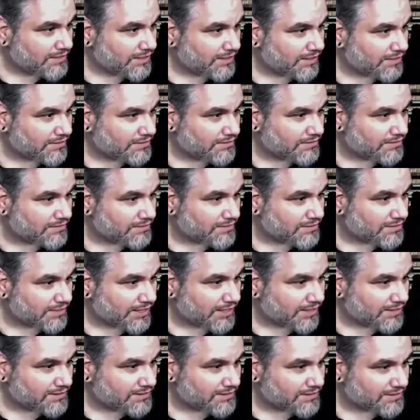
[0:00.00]
Take out two
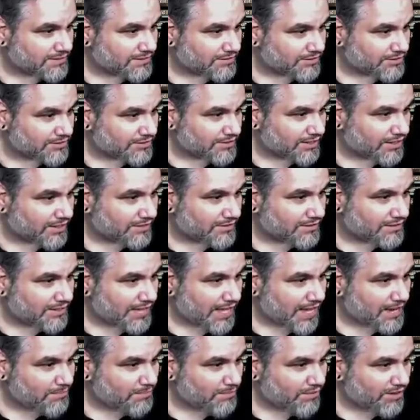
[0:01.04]
snakes because they're just not
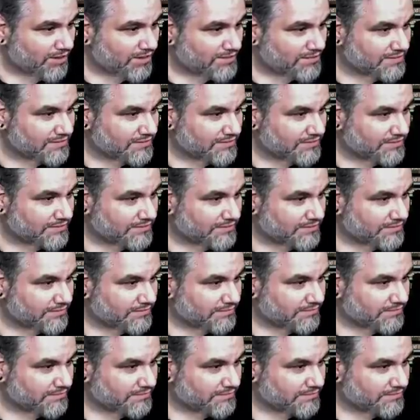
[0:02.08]
that impressive.